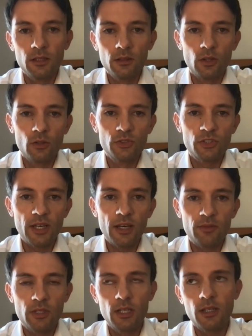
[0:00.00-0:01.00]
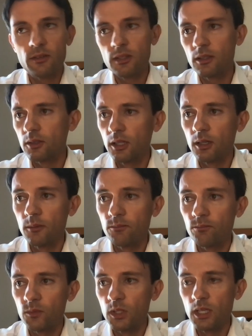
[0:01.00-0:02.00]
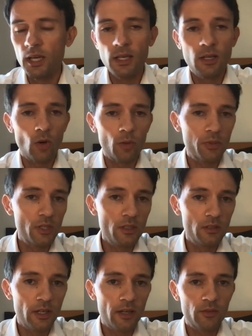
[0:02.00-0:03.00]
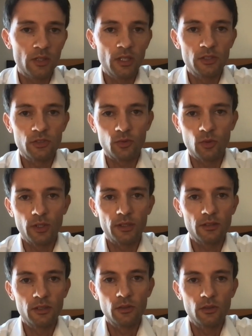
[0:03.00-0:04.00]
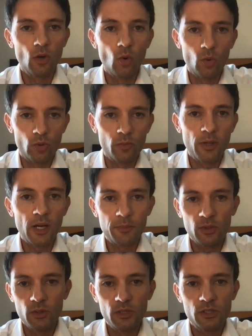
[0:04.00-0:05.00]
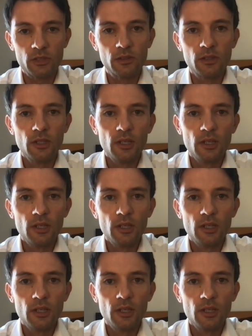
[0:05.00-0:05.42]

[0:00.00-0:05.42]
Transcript: then those that advocate, I think the AARP, that advocates for the older population,